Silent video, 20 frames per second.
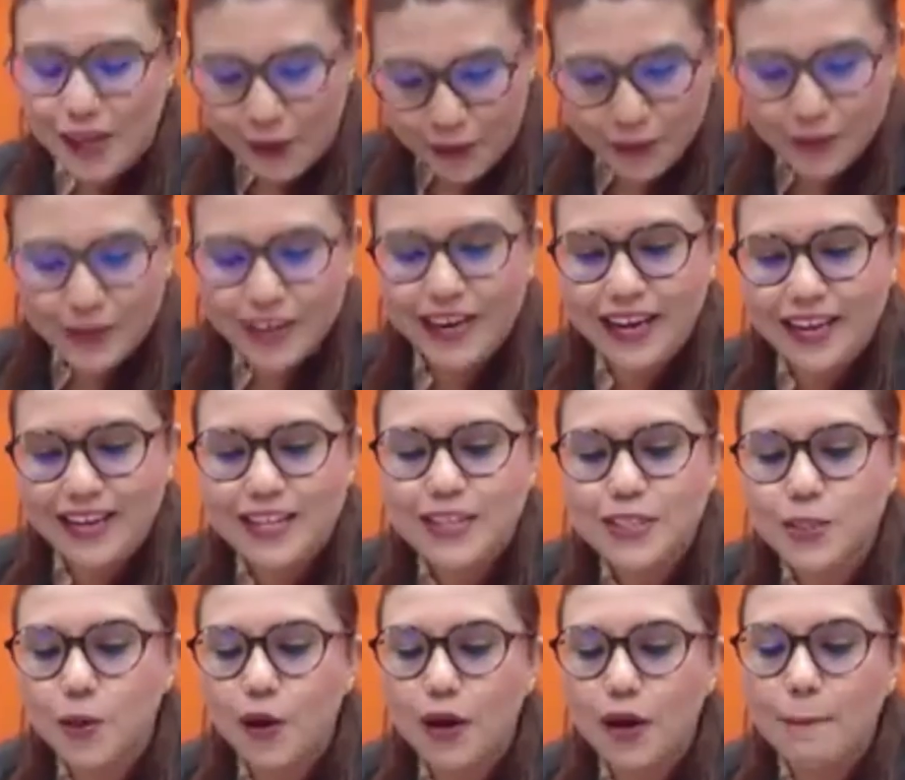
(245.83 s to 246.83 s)
Okay,
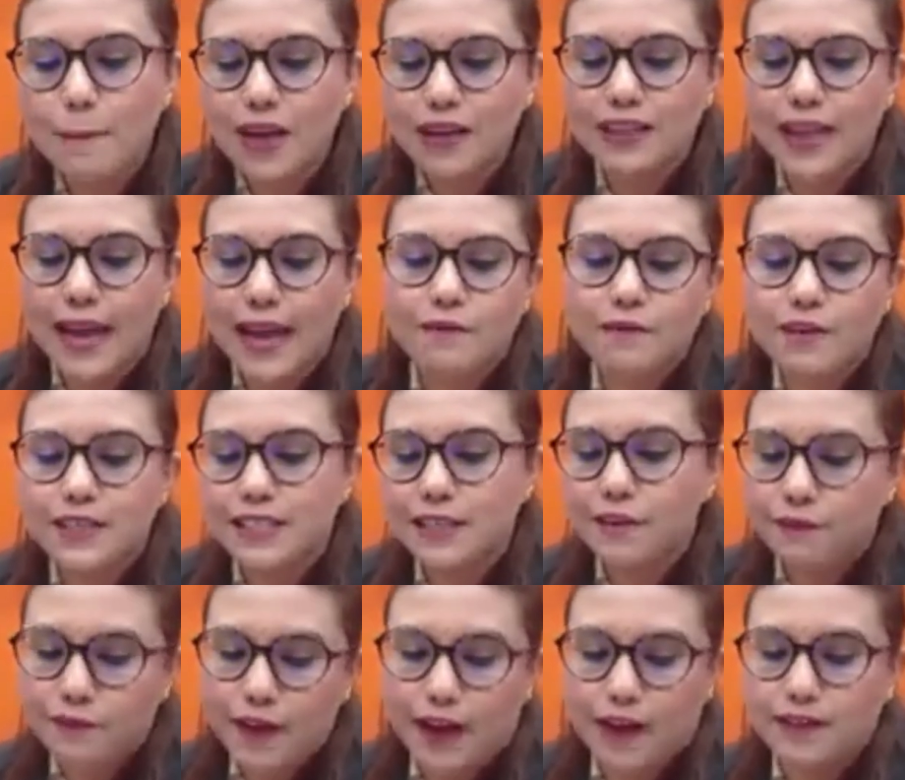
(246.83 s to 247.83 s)
so among the adverse
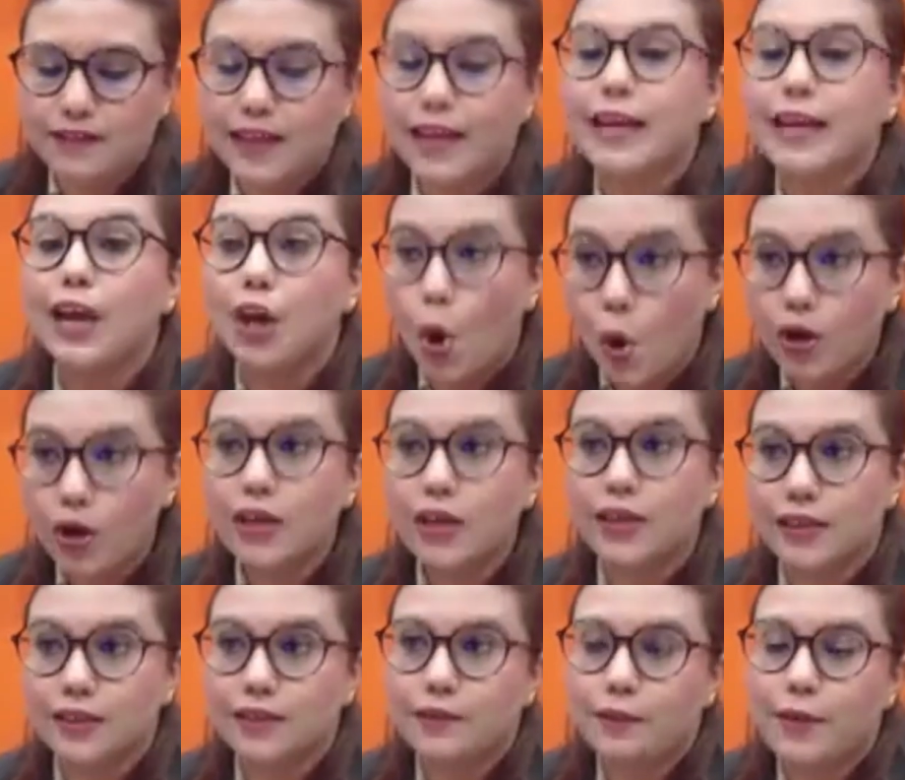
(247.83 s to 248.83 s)
effects that can
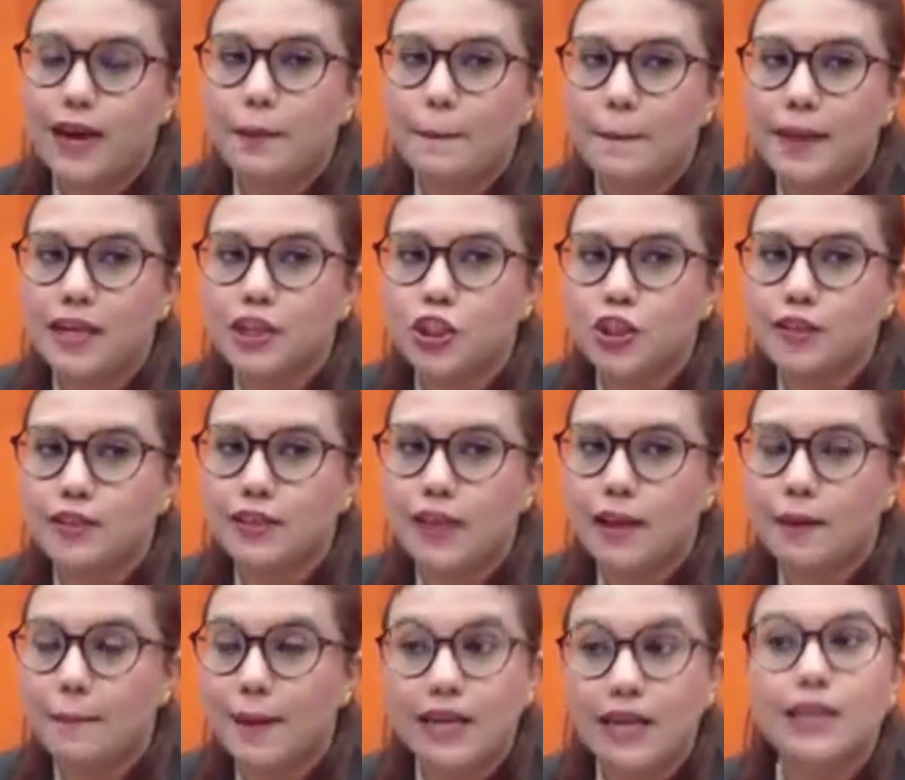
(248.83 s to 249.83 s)
occur when patient
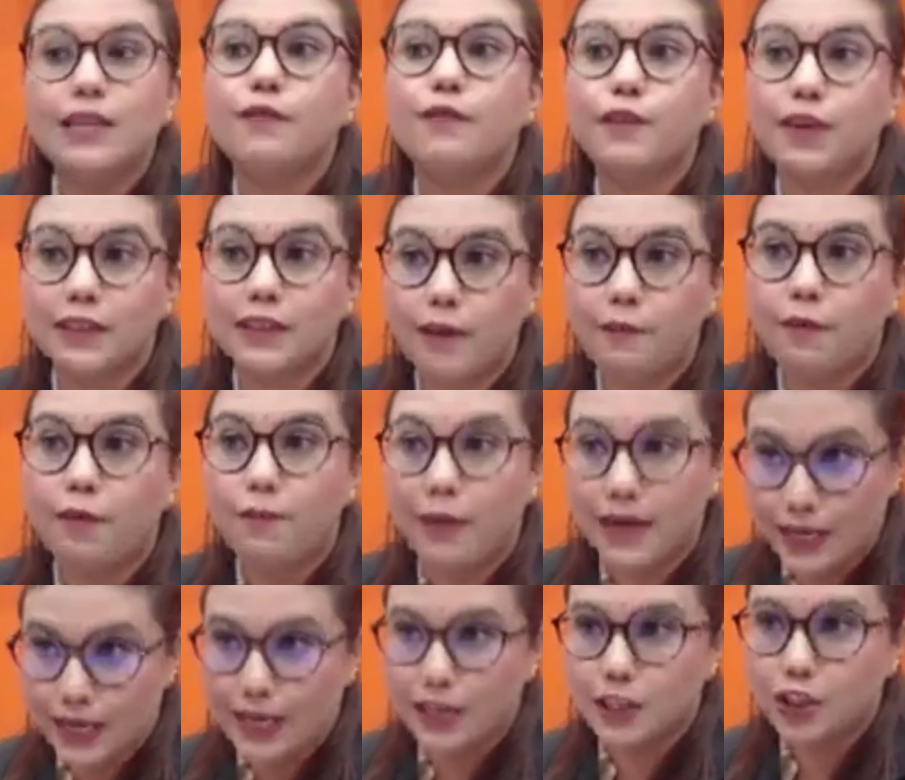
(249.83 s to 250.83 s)
take many different types of
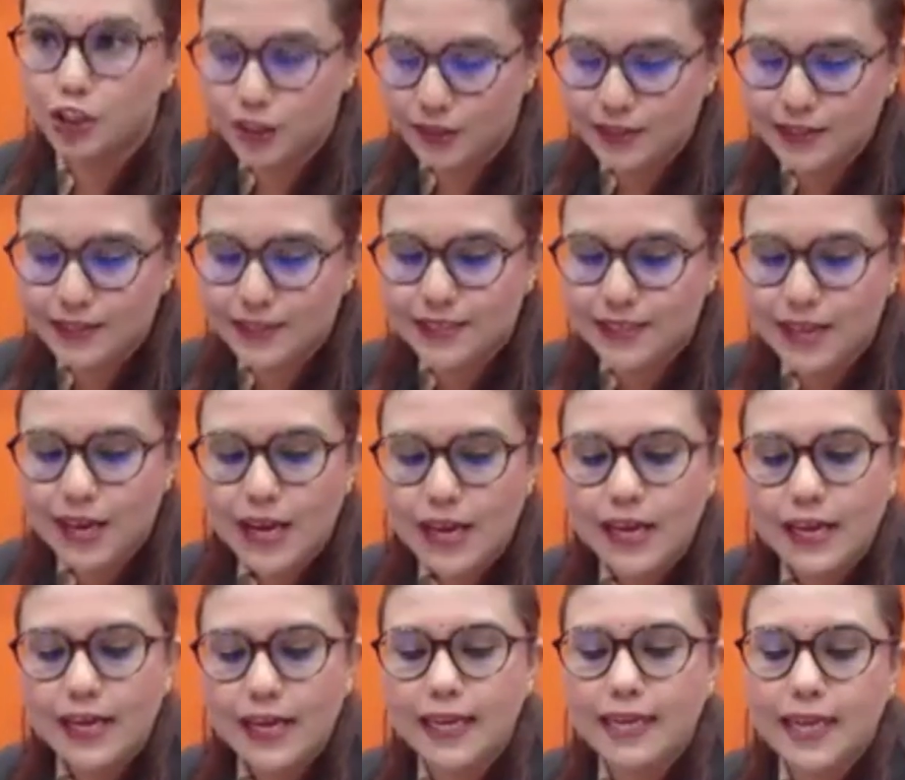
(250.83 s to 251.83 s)
medications,
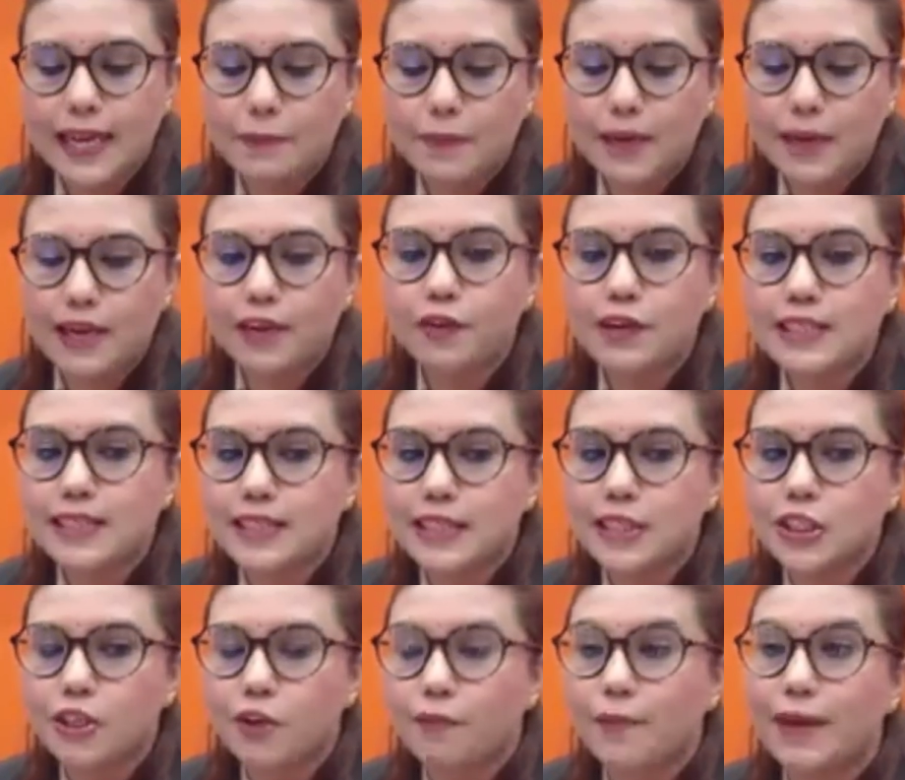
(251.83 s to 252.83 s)
it can be increased
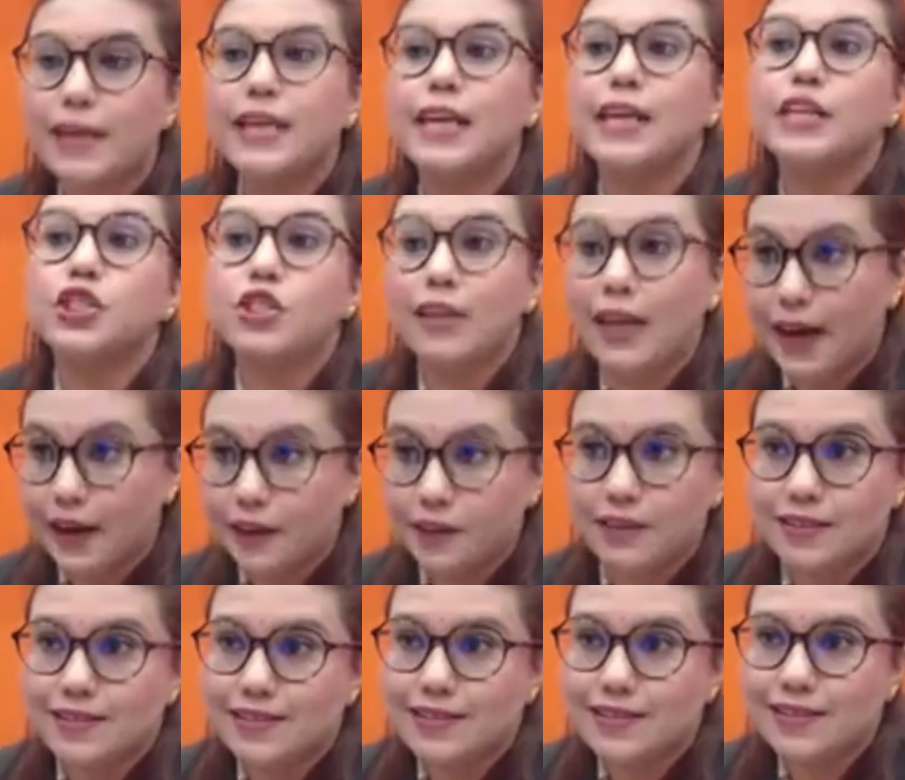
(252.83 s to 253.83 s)
risk of medication
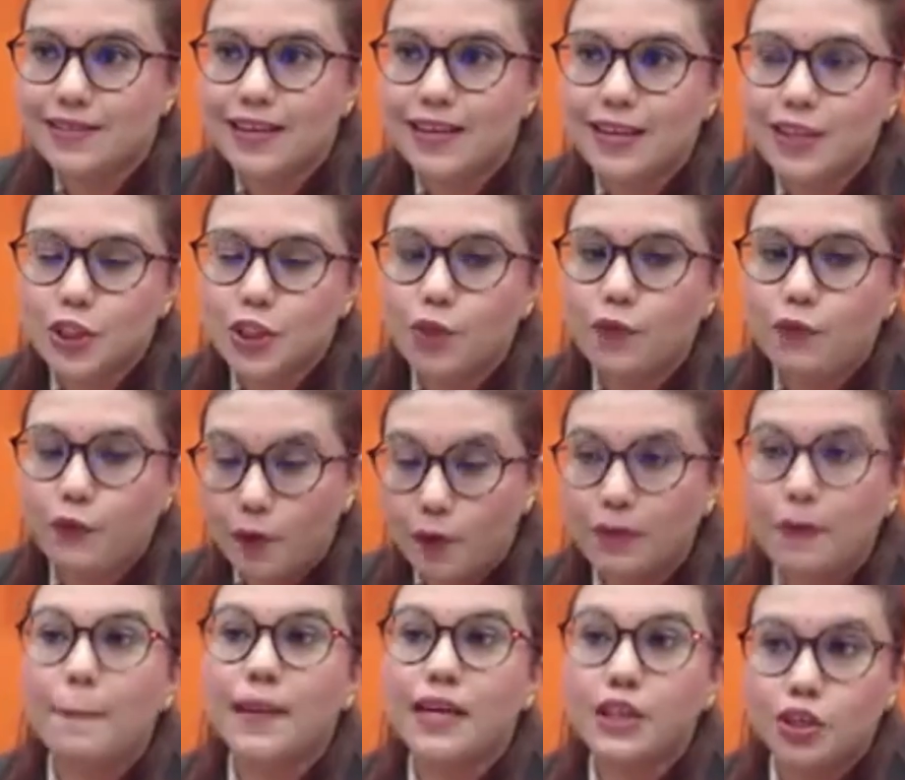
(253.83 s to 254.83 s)
errors. So from
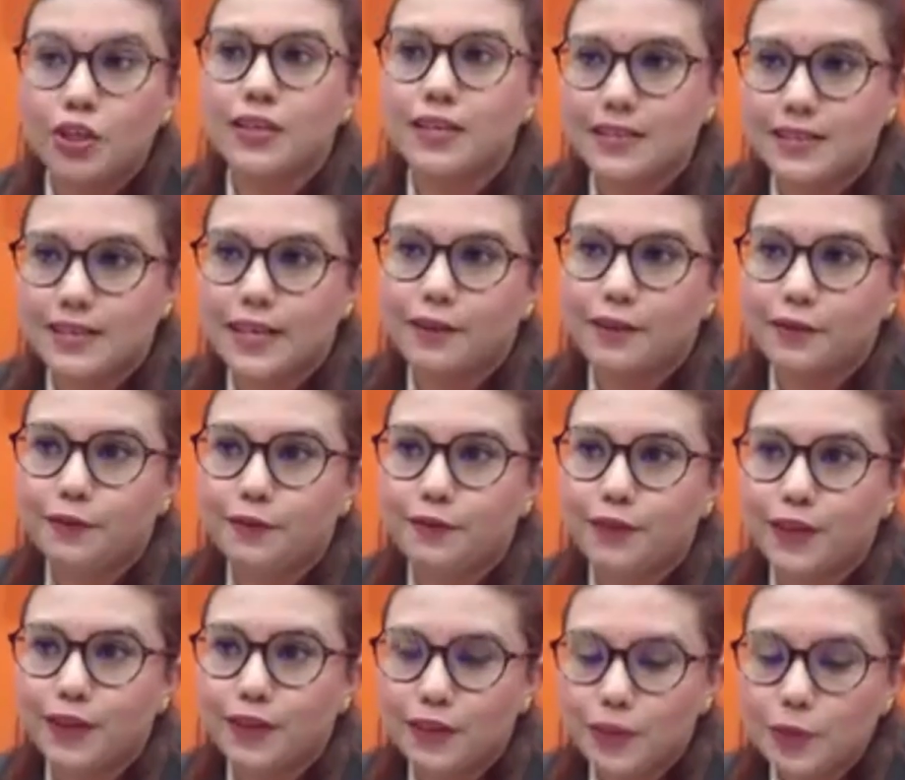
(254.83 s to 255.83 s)
the patient itself,
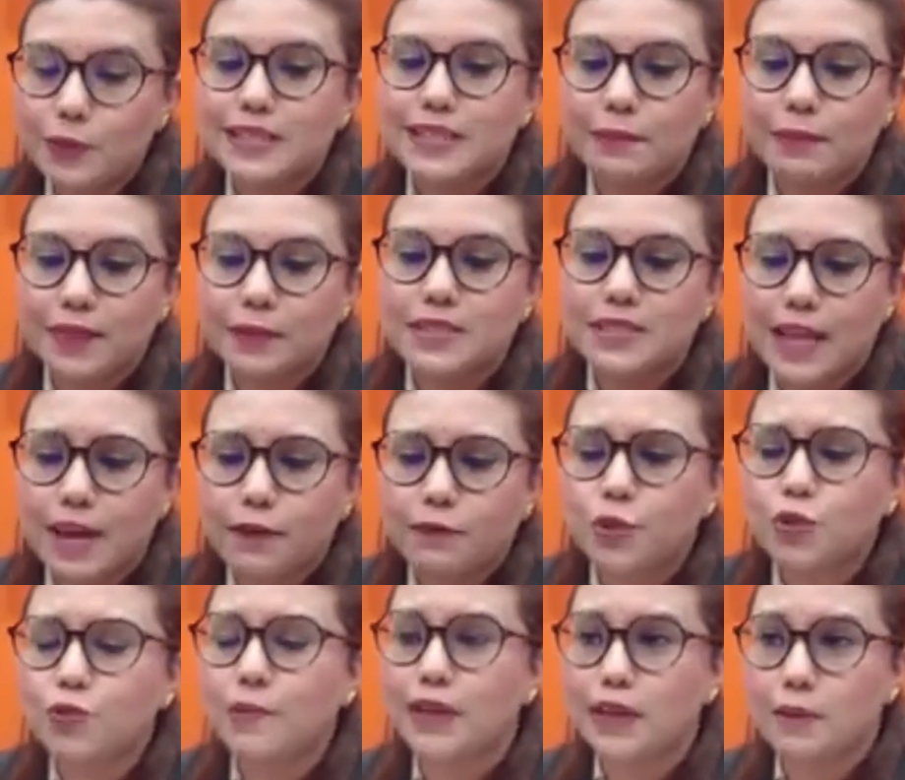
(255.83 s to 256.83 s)
sometimes they have
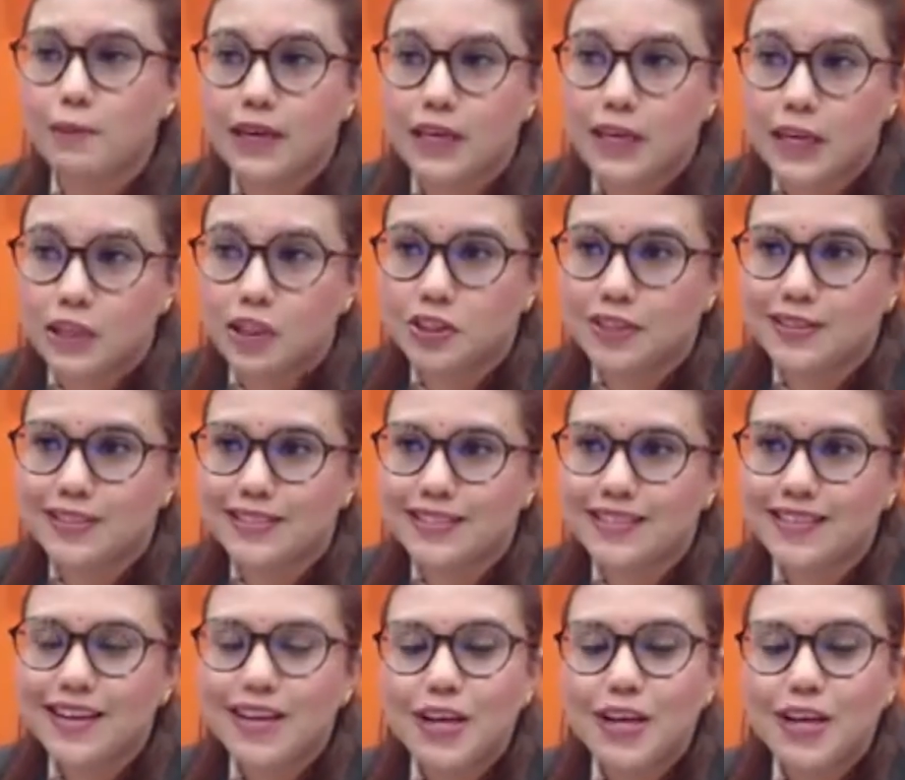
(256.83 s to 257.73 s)
too many medications.